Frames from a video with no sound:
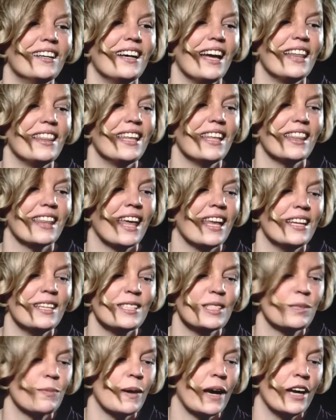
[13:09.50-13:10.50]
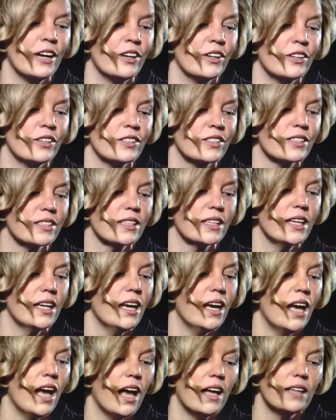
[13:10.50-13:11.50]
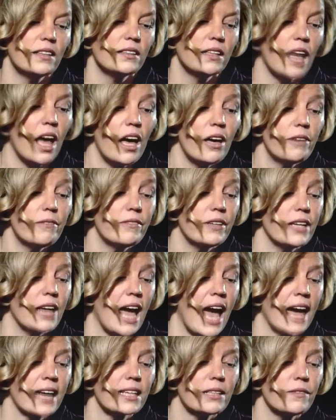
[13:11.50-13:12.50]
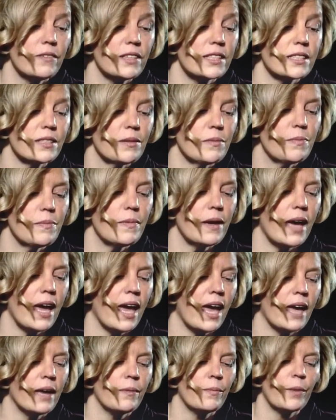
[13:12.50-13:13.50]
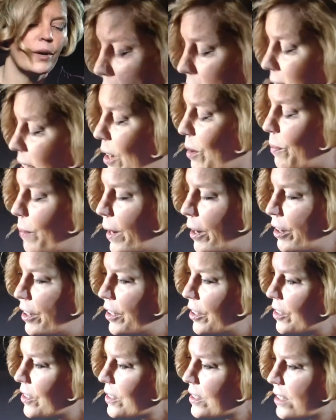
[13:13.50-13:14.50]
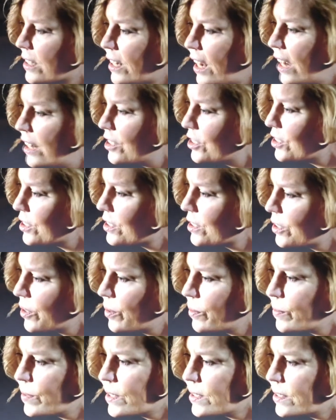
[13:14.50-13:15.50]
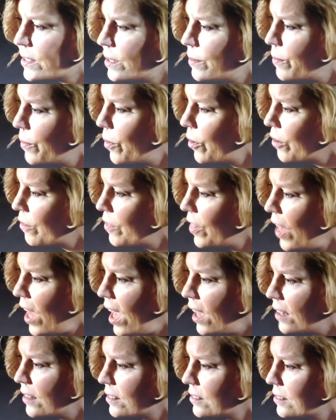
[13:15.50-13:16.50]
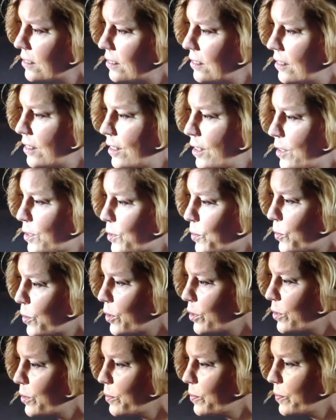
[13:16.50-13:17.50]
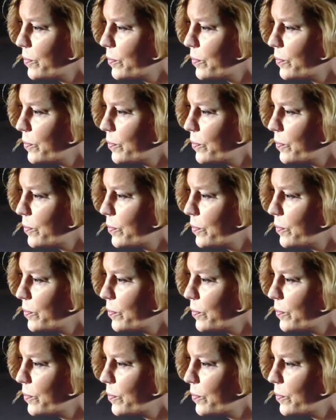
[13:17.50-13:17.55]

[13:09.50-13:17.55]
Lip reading: I think that inspires love and activism and breaks down barriers, and I just hope to see more of that in this world.